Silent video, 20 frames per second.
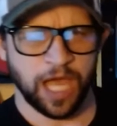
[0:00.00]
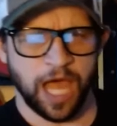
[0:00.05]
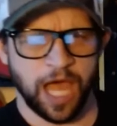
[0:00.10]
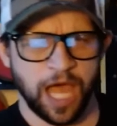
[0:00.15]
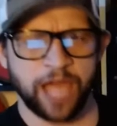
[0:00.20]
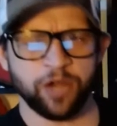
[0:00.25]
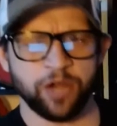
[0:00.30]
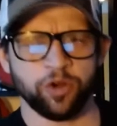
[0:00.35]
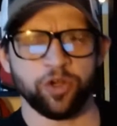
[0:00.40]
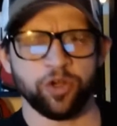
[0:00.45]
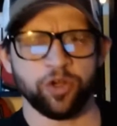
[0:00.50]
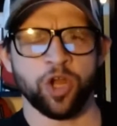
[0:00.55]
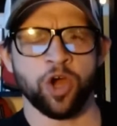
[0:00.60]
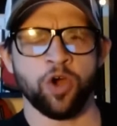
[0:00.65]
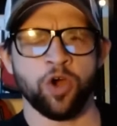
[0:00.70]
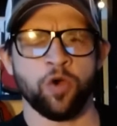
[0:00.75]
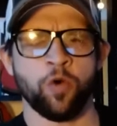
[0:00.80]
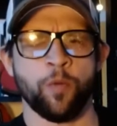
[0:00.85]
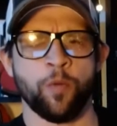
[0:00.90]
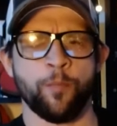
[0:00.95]
I don't
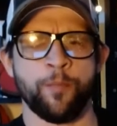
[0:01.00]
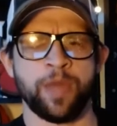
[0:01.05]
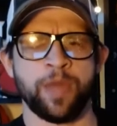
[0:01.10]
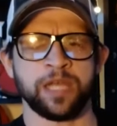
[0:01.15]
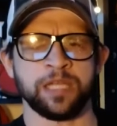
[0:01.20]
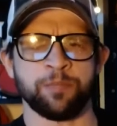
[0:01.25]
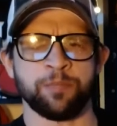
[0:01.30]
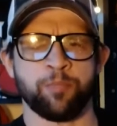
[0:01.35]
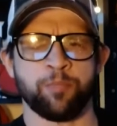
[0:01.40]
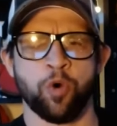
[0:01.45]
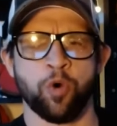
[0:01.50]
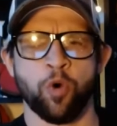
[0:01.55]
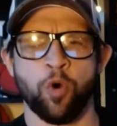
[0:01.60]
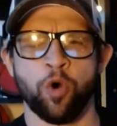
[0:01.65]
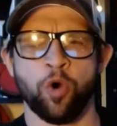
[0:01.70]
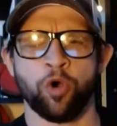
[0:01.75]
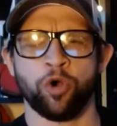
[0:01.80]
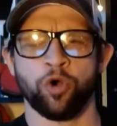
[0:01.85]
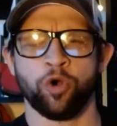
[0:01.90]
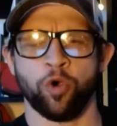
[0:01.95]
know many
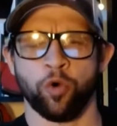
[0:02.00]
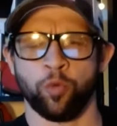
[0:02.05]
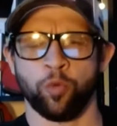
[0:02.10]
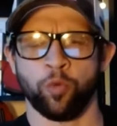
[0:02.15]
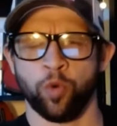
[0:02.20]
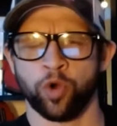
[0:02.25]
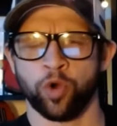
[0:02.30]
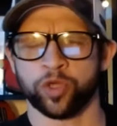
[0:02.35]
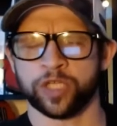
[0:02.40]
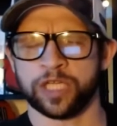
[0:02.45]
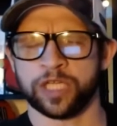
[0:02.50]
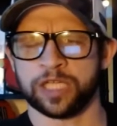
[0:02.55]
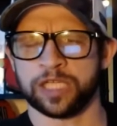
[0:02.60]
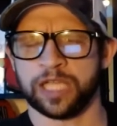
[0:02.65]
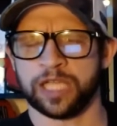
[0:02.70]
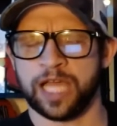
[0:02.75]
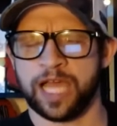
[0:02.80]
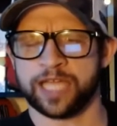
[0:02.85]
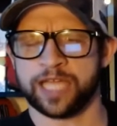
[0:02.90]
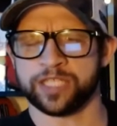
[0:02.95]
poor or working
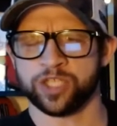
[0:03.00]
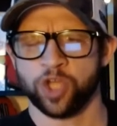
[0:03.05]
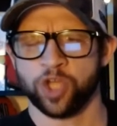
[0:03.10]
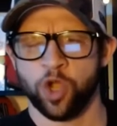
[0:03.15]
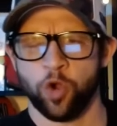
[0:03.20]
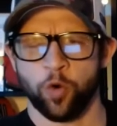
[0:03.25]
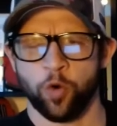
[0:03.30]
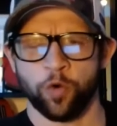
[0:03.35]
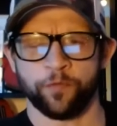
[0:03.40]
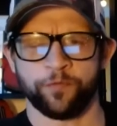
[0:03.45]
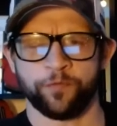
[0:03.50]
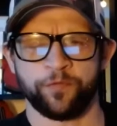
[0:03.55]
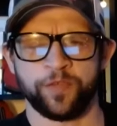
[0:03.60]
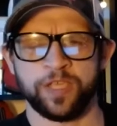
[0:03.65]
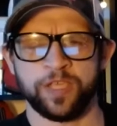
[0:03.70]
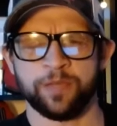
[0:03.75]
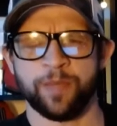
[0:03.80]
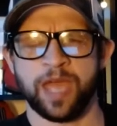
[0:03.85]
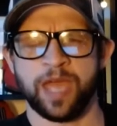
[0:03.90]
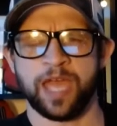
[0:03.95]
class or
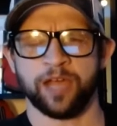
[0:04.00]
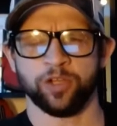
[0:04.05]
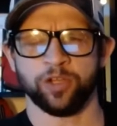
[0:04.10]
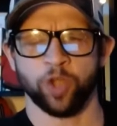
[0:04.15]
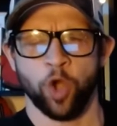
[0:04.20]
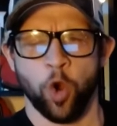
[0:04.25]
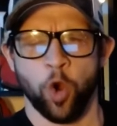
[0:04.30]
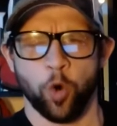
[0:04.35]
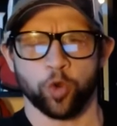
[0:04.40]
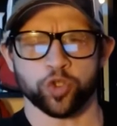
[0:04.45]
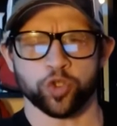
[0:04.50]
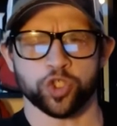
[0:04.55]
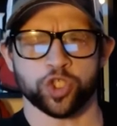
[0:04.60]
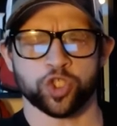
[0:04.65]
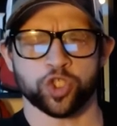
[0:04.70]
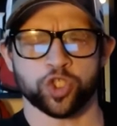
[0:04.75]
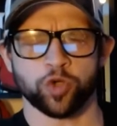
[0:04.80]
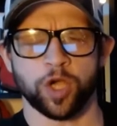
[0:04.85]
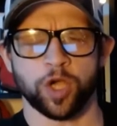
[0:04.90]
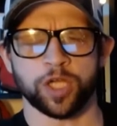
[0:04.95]
female or
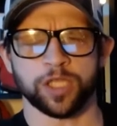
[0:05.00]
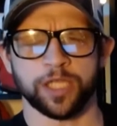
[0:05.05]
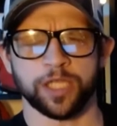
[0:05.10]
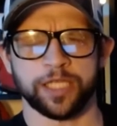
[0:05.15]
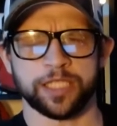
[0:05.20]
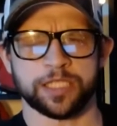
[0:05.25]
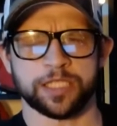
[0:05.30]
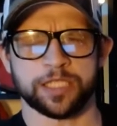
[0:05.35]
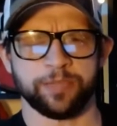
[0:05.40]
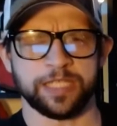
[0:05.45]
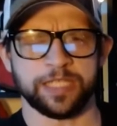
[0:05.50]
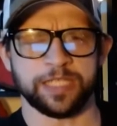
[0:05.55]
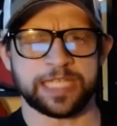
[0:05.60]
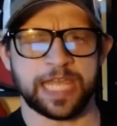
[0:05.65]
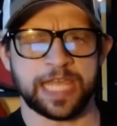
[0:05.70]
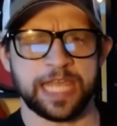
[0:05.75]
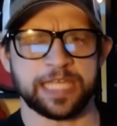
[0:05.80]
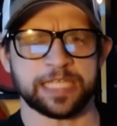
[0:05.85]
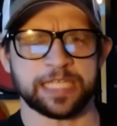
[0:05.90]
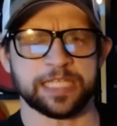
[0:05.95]
struggling to be
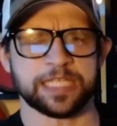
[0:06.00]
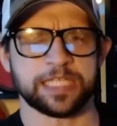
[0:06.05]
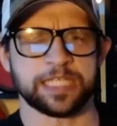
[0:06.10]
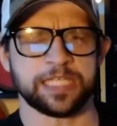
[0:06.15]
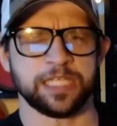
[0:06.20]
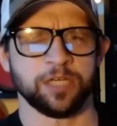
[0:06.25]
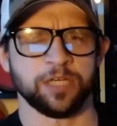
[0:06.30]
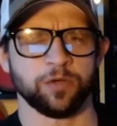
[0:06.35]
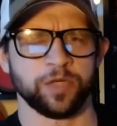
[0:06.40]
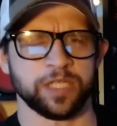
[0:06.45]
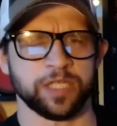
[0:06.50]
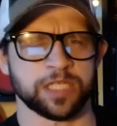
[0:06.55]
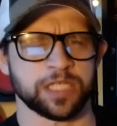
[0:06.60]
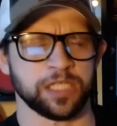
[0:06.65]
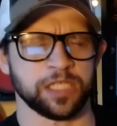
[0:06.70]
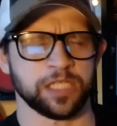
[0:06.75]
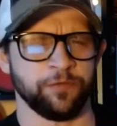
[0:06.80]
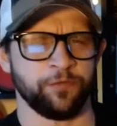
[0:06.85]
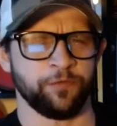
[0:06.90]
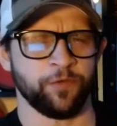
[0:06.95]
taken
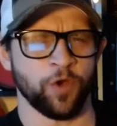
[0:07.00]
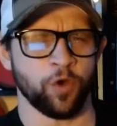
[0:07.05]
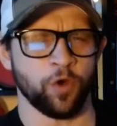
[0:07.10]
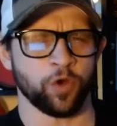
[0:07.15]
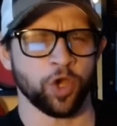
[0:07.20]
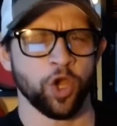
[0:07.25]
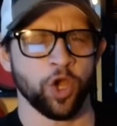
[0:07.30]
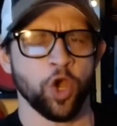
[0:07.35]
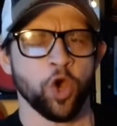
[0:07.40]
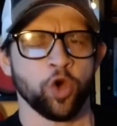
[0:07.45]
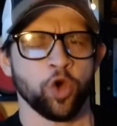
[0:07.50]
seriously folk